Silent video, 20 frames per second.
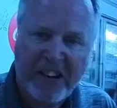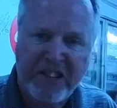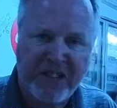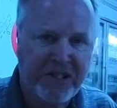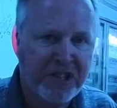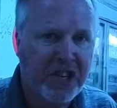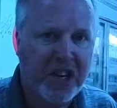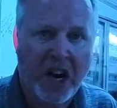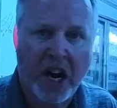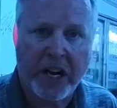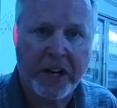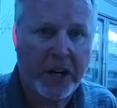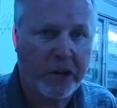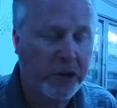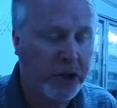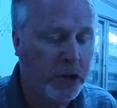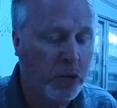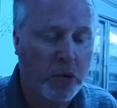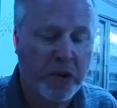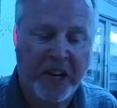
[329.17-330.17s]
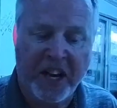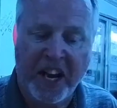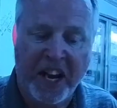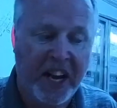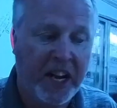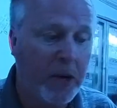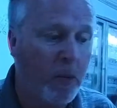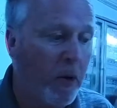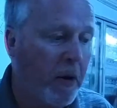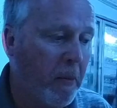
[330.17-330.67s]
that's as good a hot dog as you want to
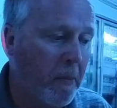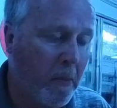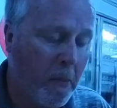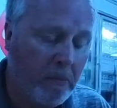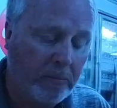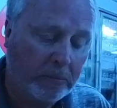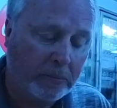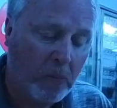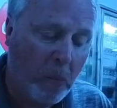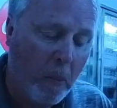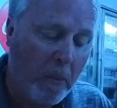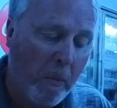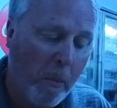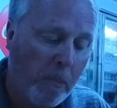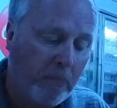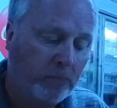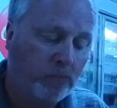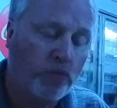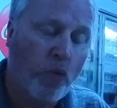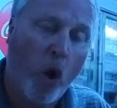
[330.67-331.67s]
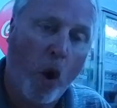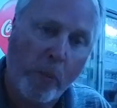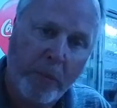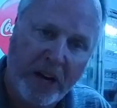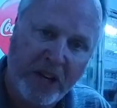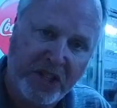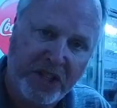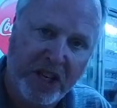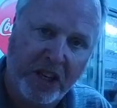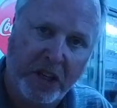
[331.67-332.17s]
get anywhere.
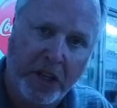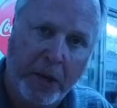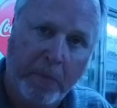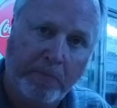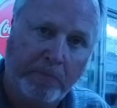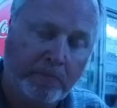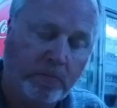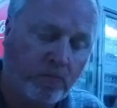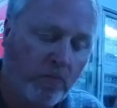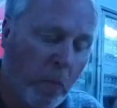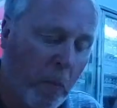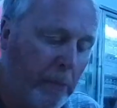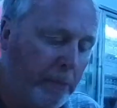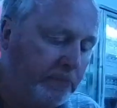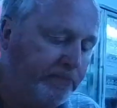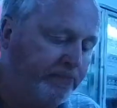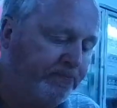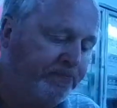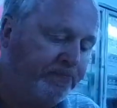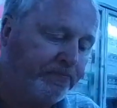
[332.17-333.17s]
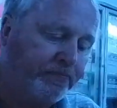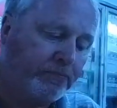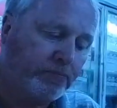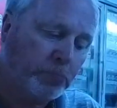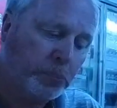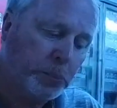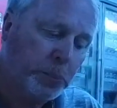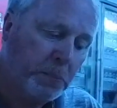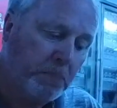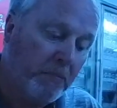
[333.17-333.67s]
Homemade chili,
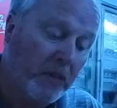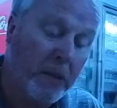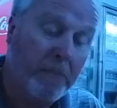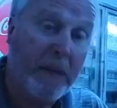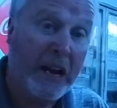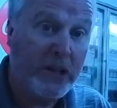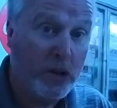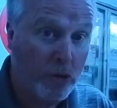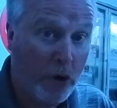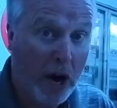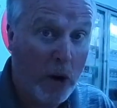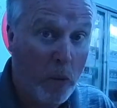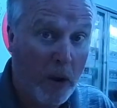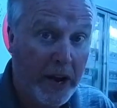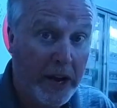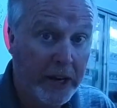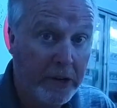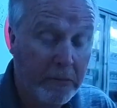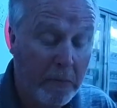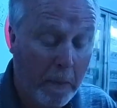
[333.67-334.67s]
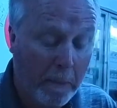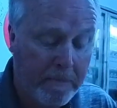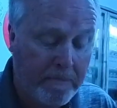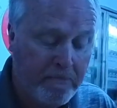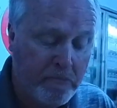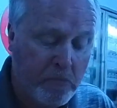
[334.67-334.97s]
made the right way.